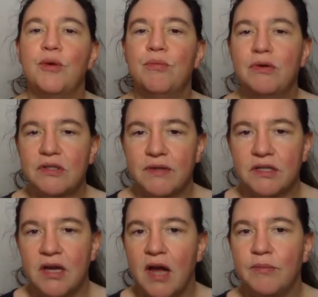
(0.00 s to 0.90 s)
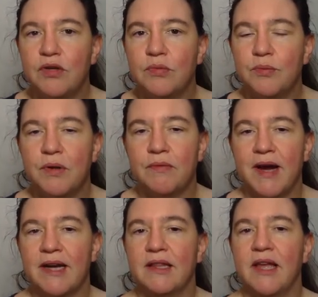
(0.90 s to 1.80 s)
Most of the time you would be
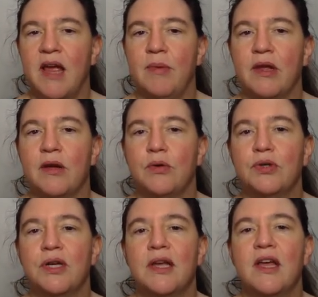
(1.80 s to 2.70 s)
writing the Hamming code